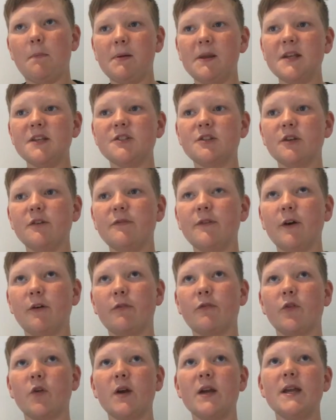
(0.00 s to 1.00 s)
please do feel
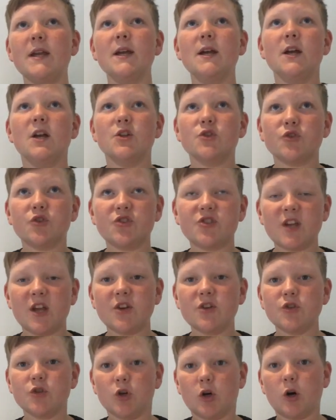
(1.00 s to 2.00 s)
free to
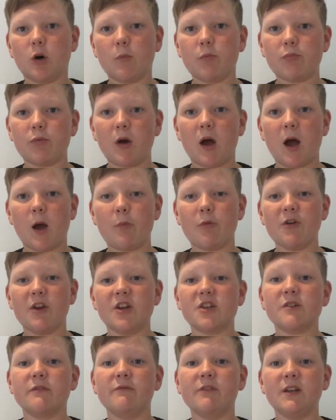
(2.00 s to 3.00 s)
send your
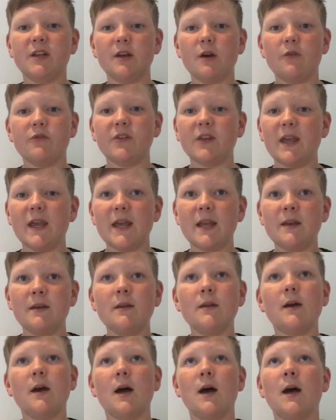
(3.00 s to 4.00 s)
prediction videos
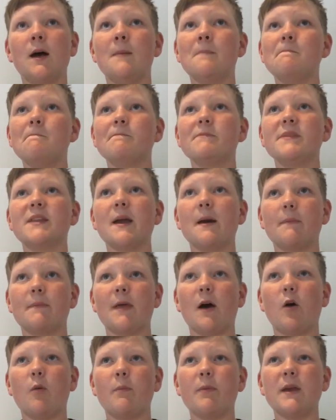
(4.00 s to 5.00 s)
in.
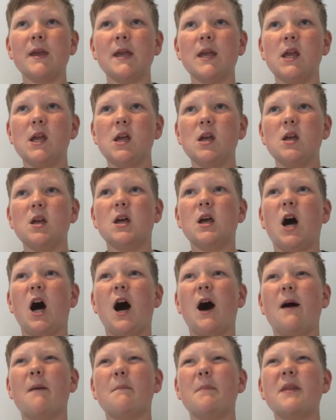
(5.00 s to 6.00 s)
That'll be
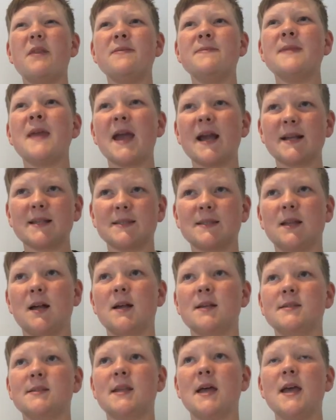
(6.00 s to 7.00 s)
up next
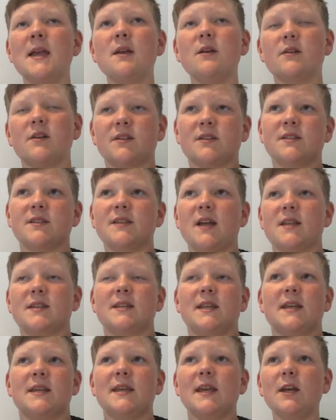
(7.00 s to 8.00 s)
Thursday because it's
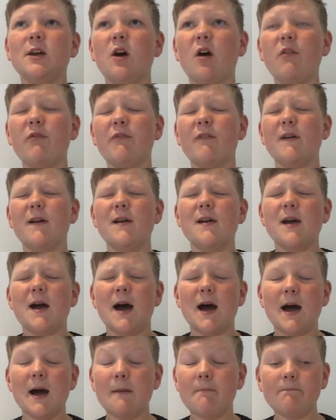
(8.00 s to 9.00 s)
Saturday kickoff.
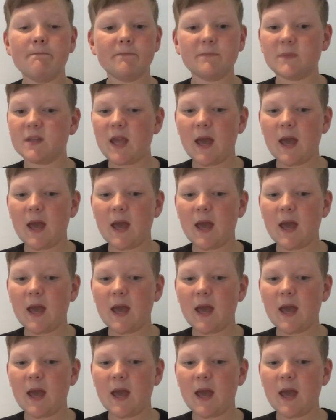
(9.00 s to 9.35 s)
I've